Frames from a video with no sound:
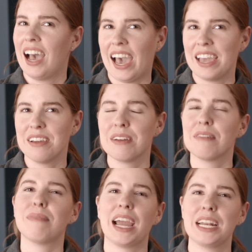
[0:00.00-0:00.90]
Hi,
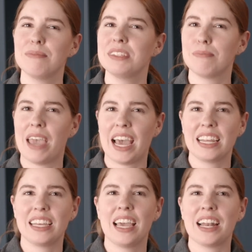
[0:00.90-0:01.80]
my name is
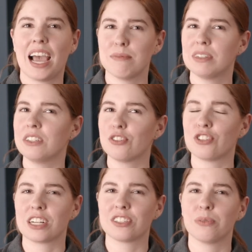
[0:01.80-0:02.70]
Maddy and I'm an
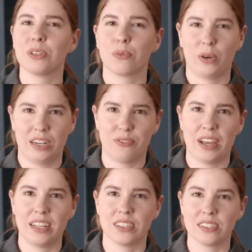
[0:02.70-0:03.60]
instructor with
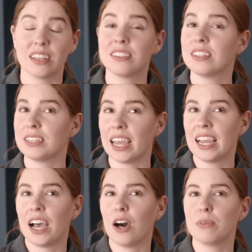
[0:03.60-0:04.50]
Wordfence.
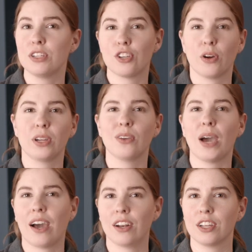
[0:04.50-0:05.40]
Today I'll be showing you
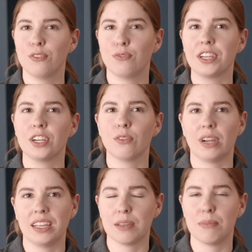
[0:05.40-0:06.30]
how to configure
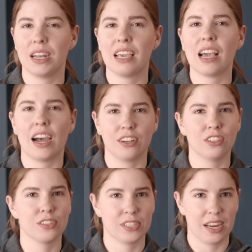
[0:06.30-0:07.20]
rate limiting on
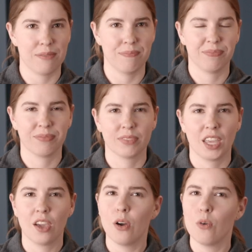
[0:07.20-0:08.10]
your site.
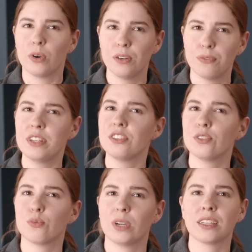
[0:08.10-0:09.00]

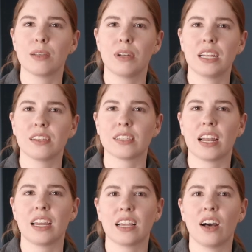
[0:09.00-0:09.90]
Wordfence's rate limiting
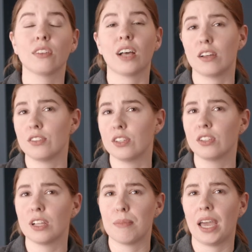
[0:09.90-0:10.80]
setting allows you to
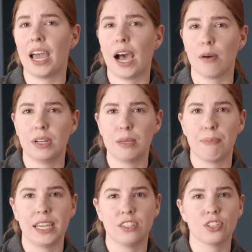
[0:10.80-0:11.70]
limit how many
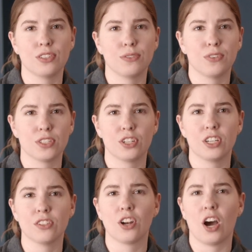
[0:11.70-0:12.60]
pages
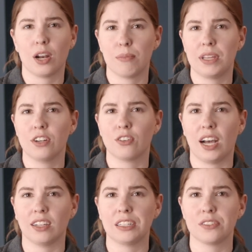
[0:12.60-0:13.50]
visitors and automated
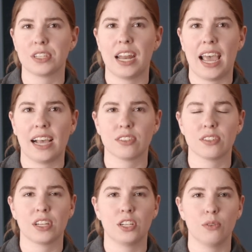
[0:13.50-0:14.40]
crawlers can
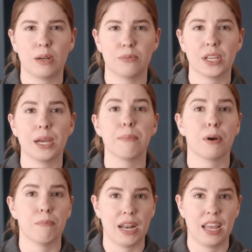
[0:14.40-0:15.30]
access on your website
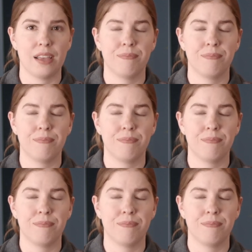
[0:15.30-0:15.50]
per minute.